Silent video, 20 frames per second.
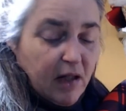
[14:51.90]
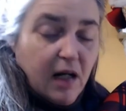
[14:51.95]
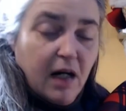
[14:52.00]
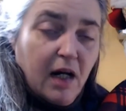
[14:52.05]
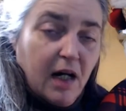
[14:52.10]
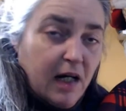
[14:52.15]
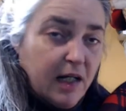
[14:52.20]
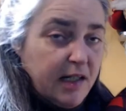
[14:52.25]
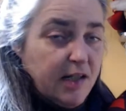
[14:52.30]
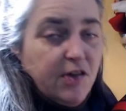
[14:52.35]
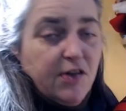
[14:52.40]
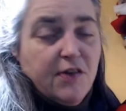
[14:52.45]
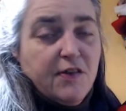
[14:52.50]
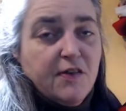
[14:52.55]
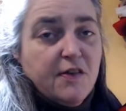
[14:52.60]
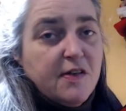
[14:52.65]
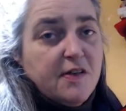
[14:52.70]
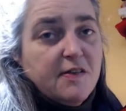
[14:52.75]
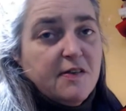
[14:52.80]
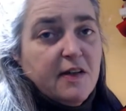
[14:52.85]
I
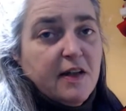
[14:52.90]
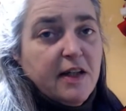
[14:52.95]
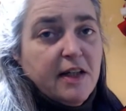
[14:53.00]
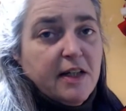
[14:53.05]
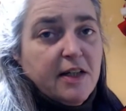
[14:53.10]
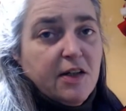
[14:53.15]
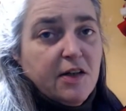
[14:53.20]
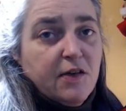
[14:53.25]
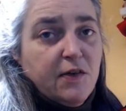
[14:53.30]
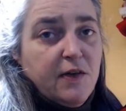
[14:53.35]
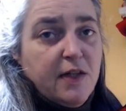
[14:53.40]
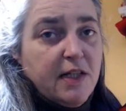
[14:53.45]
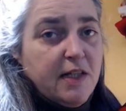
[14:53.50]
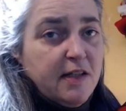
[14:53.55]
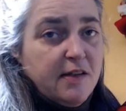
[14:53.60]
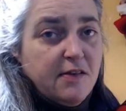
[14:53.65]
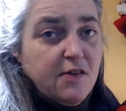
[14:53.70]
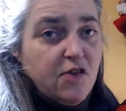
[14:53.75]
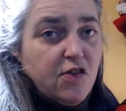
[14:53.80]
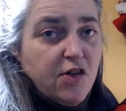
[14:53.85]
just like doing
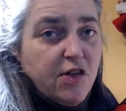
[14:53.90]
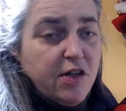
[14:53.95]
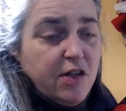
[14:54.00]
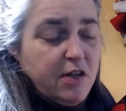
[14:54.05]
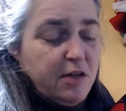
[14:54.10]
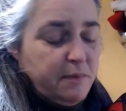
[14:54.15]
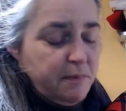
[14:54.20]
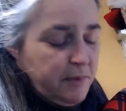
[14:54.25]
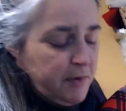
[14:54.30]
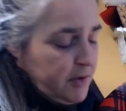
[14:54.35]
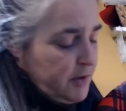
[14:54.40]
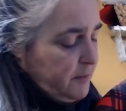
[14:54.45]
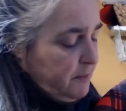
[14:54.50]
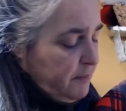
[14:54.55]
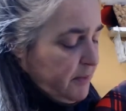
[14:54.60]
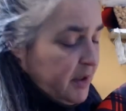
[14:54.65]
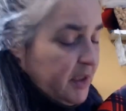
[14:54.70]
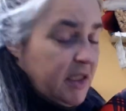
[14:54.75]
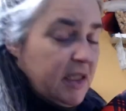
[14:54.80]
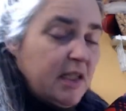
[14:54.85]
this job,
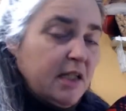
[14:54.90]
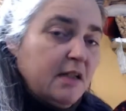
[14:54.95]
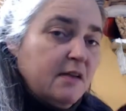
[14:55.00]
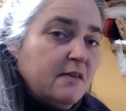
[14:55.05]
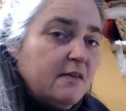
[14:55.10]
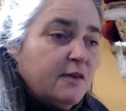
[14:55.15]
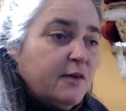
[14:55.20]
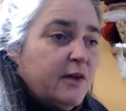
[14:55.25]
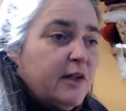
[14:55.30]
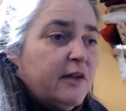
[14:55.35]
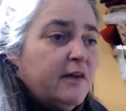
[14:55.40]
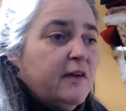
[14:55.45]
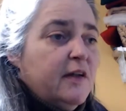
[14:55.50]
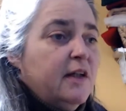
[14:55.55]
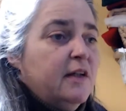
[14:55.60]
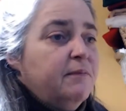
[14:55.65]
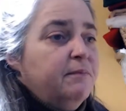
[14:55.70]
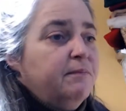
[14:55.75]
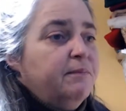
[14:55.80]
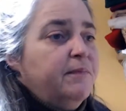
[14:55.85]
but it is worth
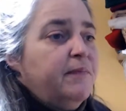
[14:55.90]
it.